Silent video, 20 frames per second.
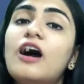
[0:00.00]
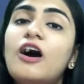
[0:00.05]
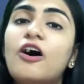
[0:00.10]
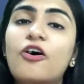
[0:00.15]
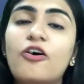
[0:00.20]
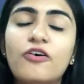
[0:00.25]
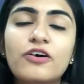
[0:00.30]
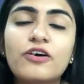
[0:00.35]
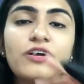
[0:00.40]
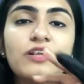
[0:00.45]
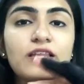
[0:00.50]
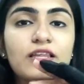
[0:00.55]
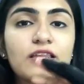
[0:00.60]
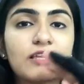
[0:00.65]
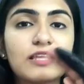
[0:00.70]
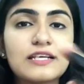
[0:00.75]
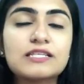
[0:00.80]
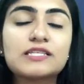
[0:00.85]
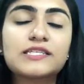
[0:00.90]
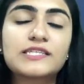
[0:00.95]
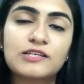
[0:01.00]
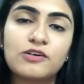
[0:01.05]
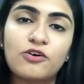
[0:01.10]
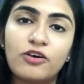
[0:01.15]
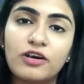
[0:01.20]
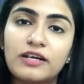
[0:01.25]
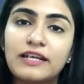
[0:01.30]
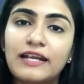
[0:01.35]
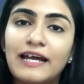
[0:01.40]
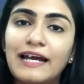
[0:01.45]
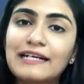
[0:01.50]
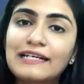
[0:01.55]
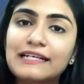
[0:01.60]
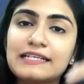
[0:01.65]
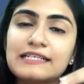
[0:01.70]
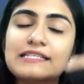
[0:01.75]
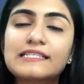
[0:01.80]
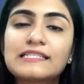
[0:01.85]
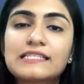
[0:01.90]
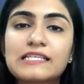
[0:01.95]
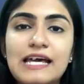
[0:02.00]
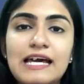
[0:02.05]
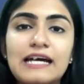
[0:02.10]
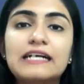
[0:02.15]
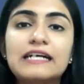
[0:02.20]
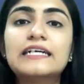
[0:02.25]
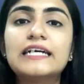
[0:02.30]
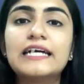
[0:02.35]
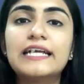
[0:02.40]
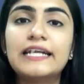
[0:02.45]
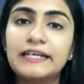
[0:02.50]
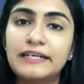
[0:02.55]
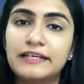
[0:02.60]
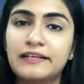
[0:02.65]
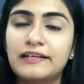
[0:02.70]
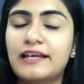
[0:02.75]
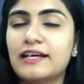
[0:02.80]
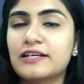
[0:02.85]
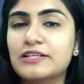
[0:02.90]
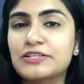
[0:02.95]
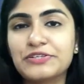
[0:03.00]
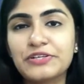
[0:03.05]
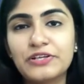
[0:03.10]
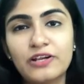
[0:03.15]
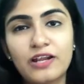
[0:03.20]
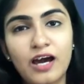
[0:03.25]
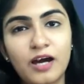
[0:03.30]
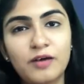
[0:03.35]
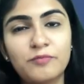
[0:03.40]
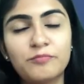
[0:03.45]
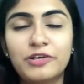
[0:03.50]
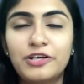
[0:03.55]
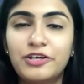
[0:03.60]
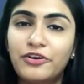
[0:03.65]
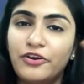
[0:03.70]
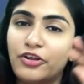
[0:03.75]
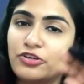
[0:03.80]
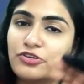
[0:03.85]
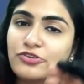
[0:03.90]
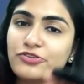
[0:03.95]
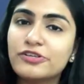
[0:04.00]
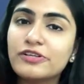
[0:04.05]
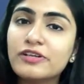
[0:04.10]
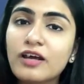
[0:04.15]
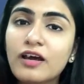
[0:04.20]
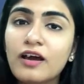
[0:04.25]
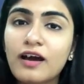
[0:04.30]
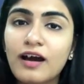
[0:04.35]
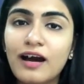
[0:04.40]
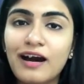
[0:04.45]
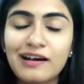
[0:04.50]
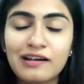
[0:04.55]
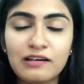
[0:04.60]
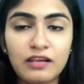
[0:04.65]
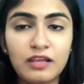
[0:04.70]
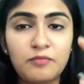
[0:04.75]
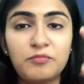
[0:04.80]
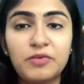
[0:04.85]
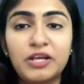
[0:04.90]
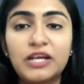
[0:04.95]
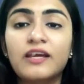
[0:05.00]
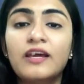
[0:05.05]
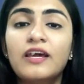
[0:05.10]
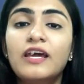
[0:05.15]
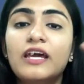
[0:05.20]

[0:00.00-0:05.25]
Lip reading: or this contract is a international arbitration agreement.